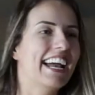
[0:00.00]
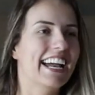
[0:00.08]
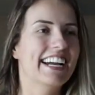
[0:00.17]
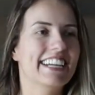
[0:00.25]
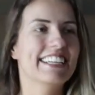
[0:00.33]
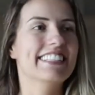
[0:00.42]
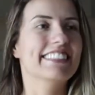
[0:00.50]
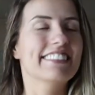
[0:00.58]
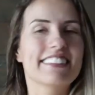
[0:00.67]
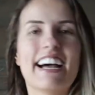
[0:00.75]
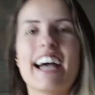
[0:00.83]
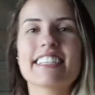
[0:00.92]
And the
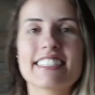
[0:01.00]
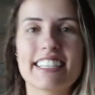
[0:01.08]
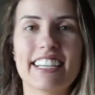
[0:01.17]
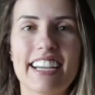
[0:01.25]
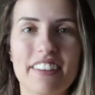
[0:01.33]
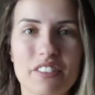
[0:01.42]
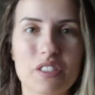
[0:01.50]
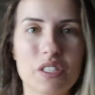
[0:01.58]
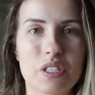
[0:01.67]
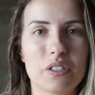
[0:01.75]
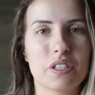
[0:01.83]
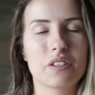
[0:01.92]
last thing I have to
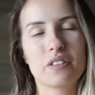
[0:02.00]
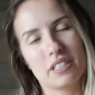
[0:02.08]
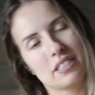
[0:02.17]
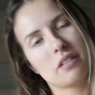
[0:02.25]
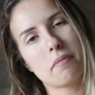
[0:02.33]
show you is the